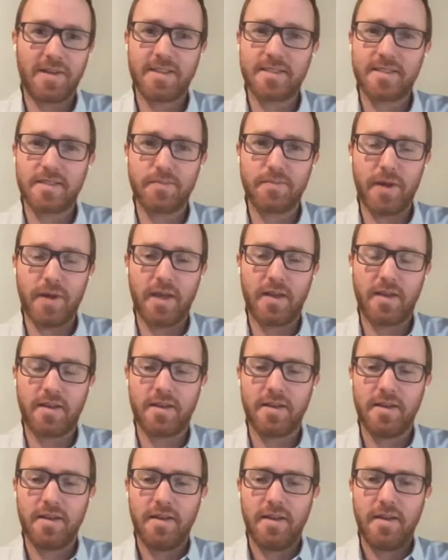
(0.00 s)
This has
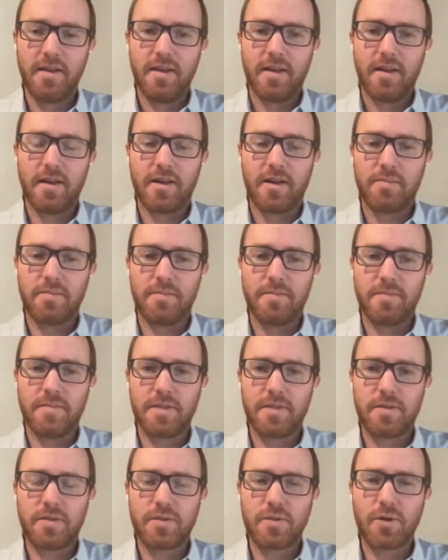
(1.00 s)
been
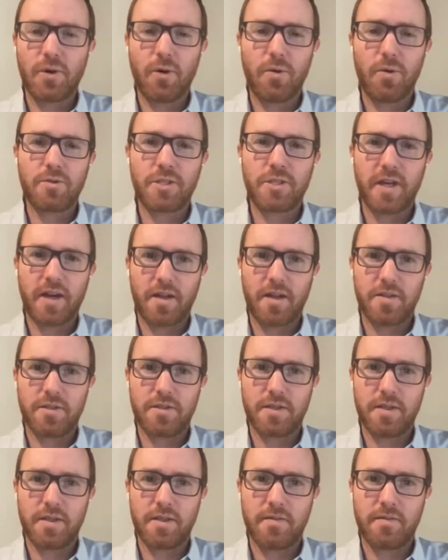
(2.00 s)
so
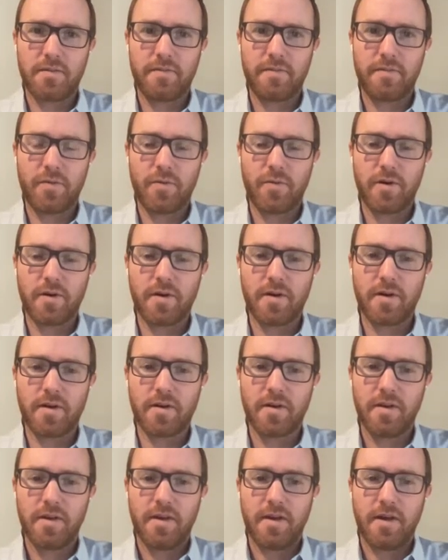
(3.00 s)
challenging
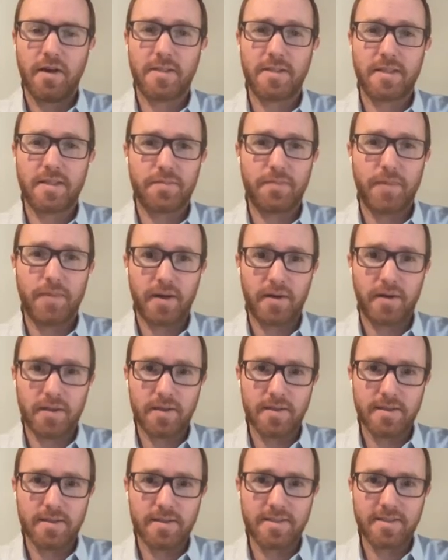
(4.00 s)
for us as
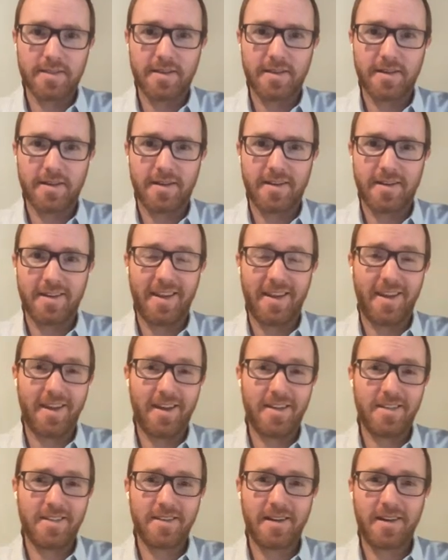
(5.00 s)
parents
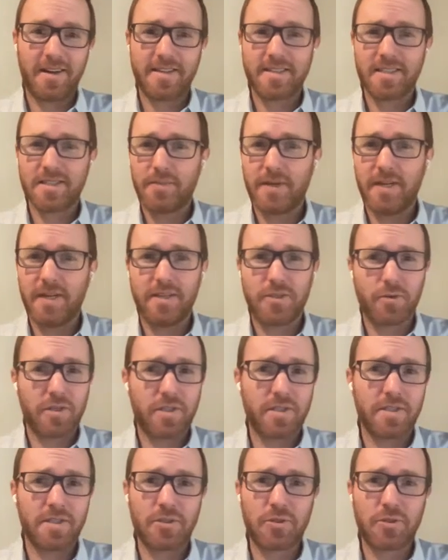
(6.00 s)
and us as
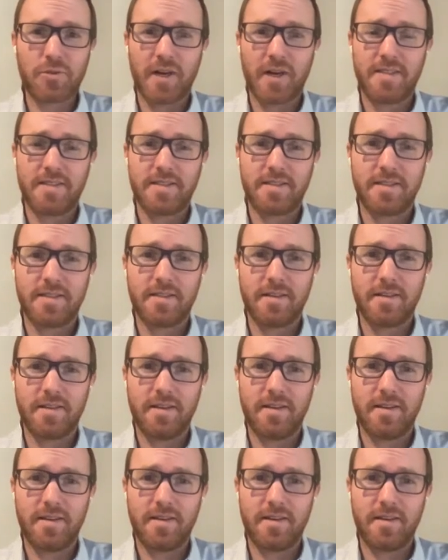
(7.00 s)
pediatricians trying to,
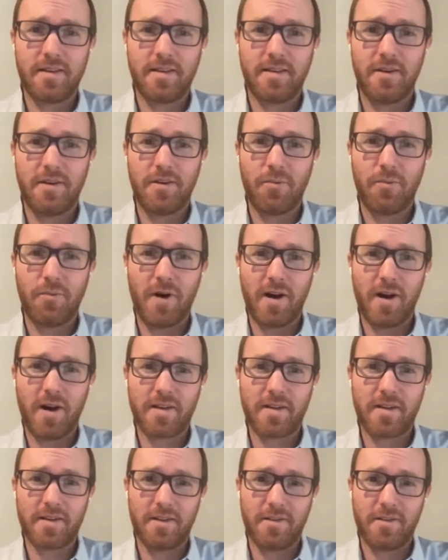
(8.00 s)

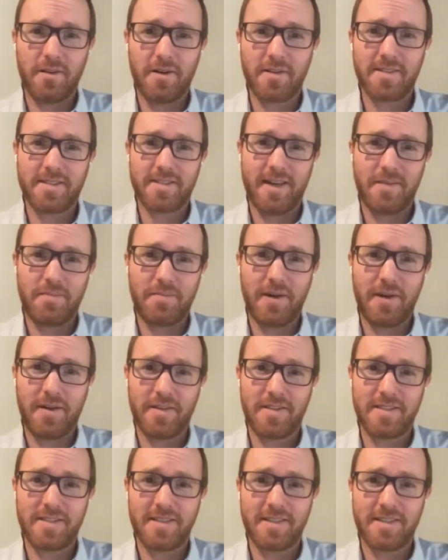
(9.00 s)
walk alongside
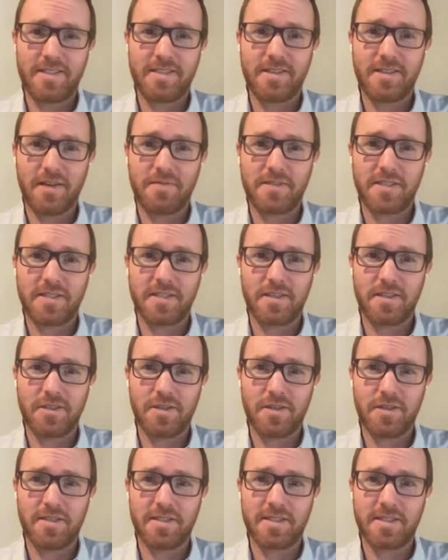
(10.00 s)
parents in these tough
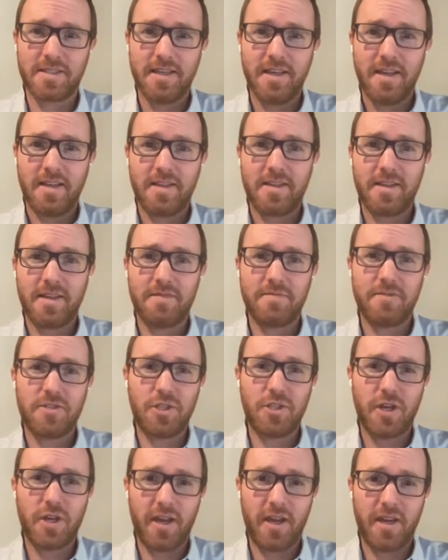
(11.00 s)
decisions that have
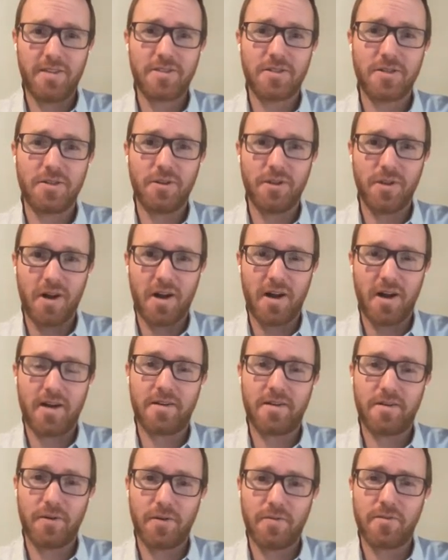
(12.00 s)
changed a
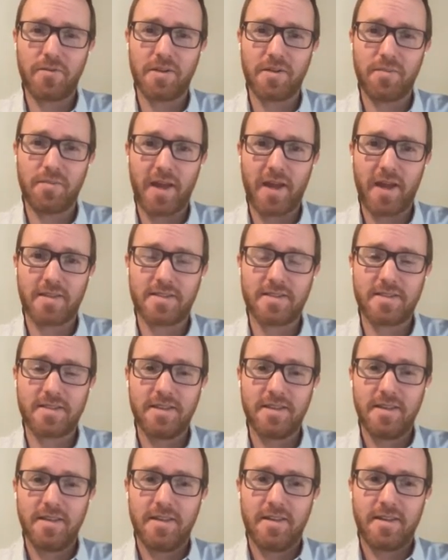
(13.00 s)
lot over the past